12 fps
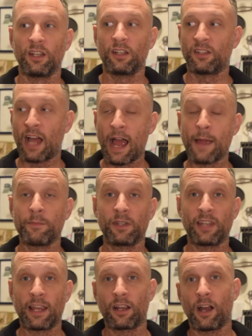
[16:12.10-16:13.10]
time to
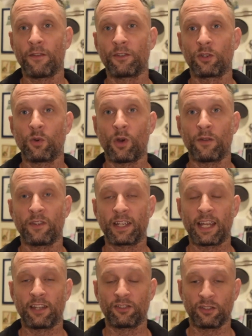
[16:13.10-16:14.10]
take off to go on
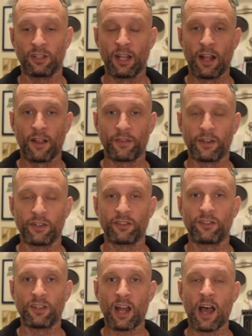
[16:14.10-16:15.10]
vacation.
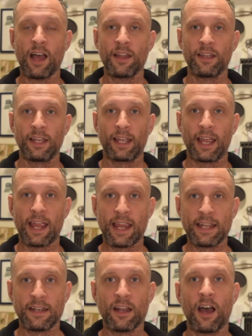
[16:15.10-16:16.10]
There's not
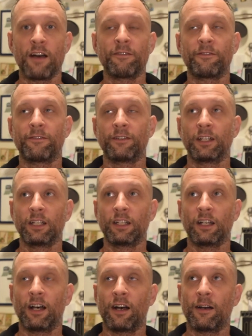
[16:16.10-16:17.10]
enough
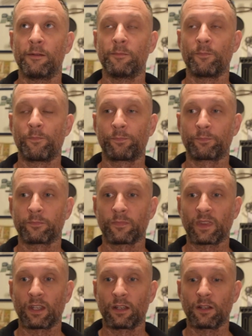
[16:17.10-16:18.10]
the
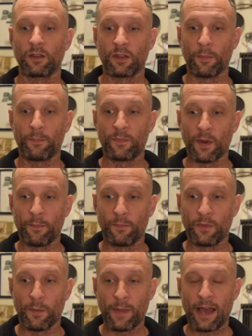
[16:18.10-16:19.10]

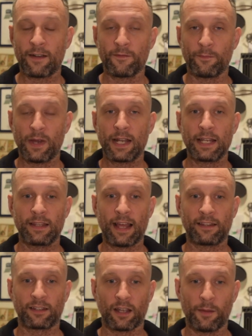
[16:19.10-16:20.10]
amount of money
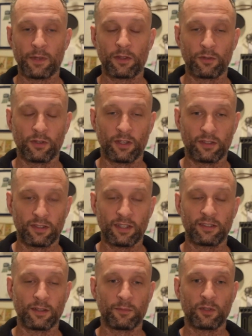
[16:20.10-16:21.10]
that's coming through the
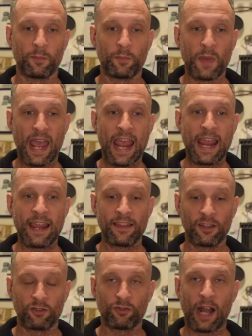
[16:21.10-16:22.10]
system to pay
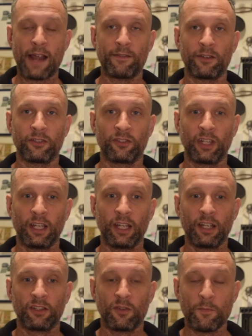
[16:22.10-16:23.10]
the drivers
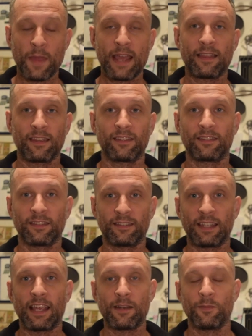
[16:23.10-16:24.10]
to make this
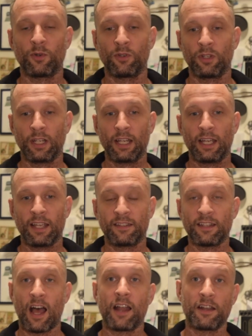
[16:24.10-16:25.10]
sustainable is
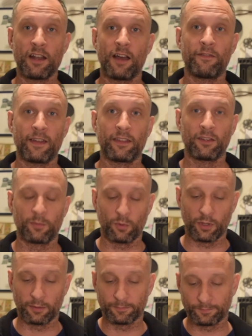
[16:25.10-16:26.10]
not enough at this
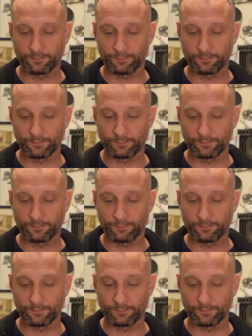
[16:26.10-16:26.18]
point.